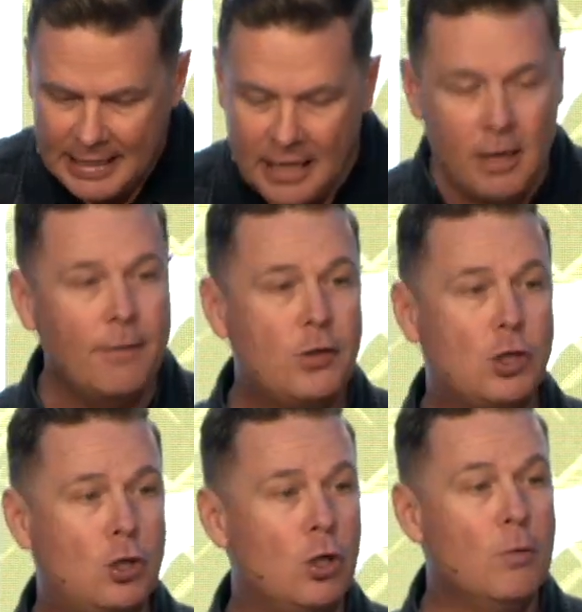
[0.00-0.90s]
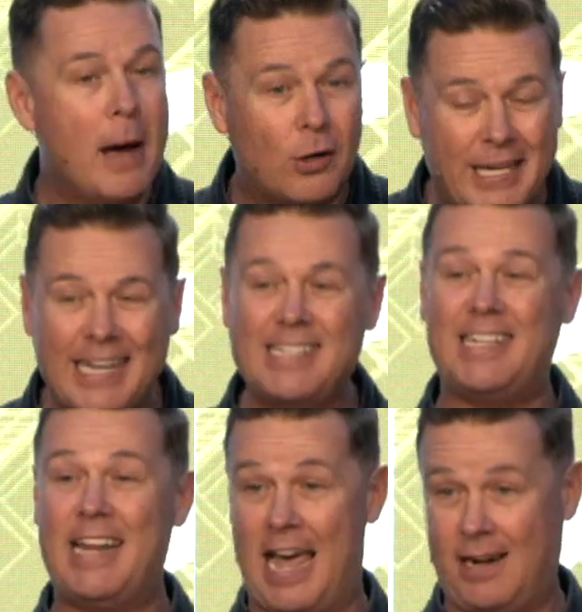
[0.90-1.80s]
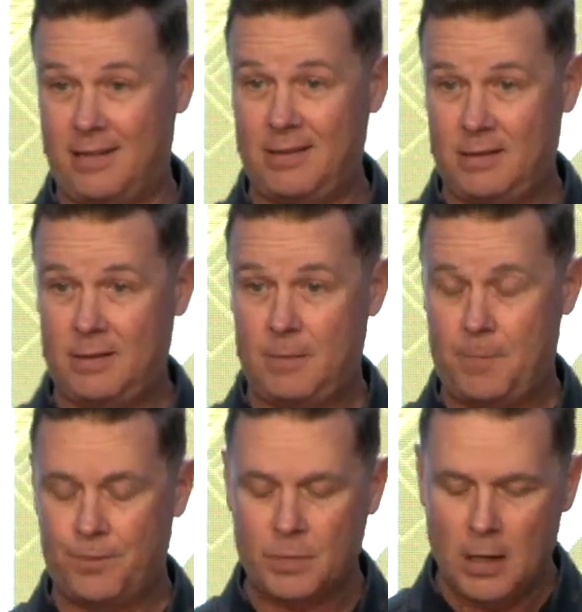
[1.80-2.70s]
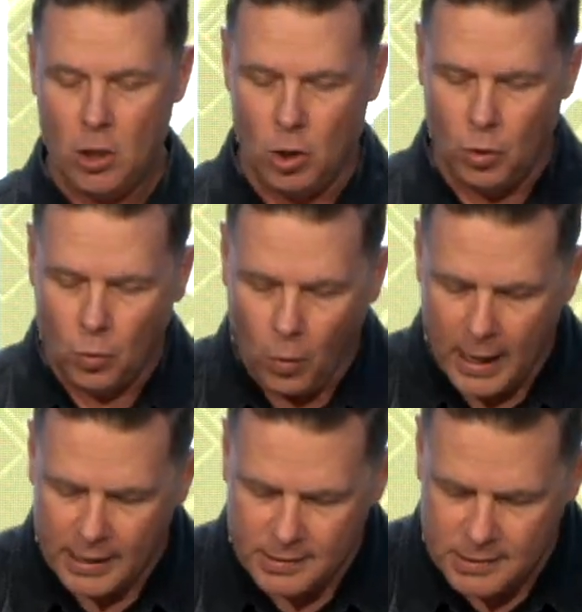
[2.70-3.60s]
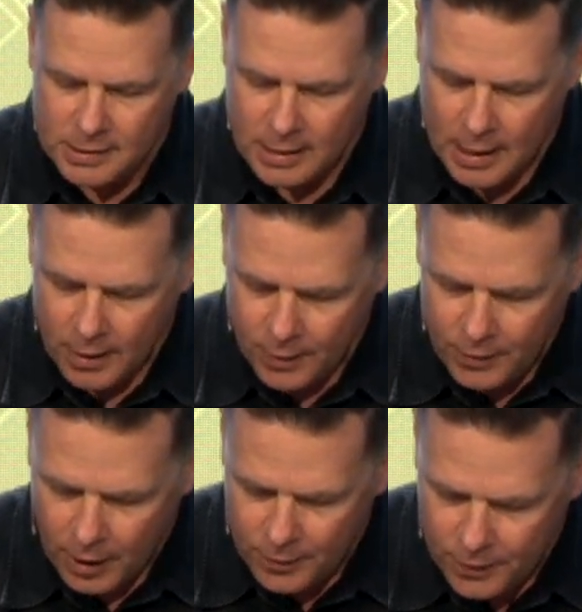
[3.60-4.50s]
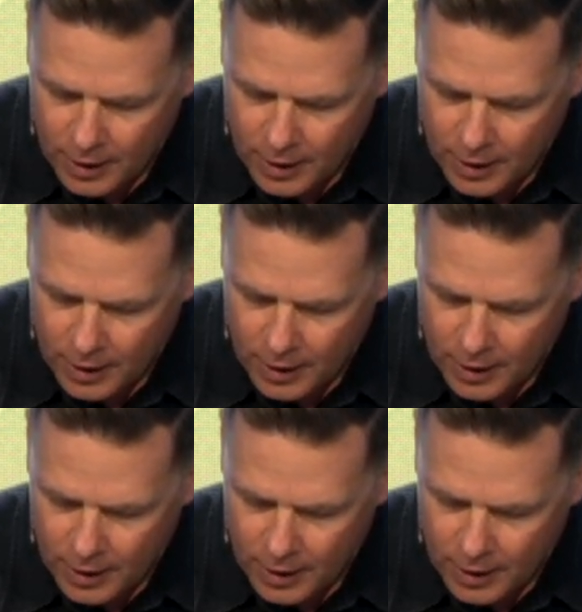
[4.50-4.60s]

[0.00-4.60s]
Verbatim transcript: gives to Melchizedek, who was the,